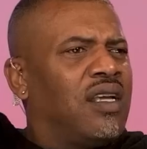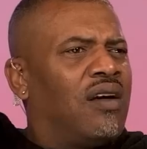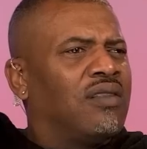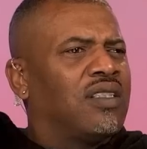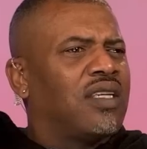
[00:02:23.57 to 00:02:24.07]
Get
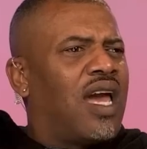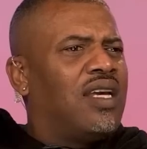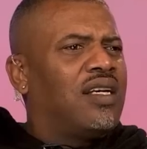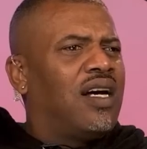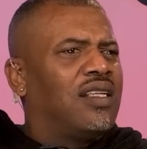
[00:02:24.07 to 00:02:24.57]
on the
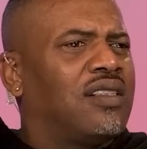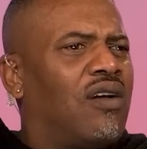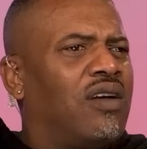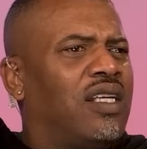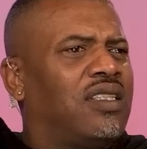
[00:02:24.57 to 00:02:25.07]
site, cuz. Let's
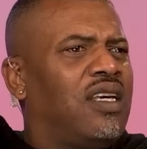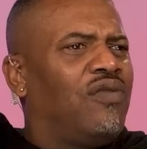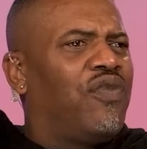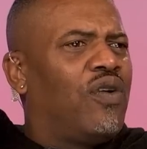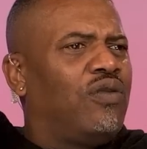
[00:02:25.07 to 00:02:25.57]
go get
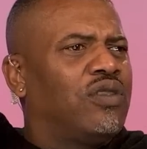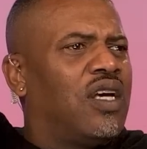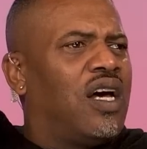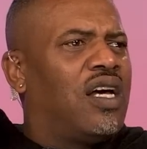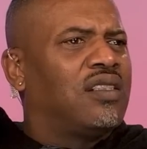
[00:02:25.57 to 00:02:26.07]
these fools,
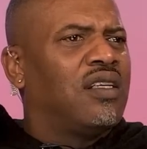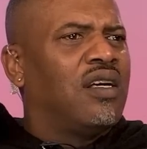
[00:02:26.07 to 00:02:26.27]
cuz.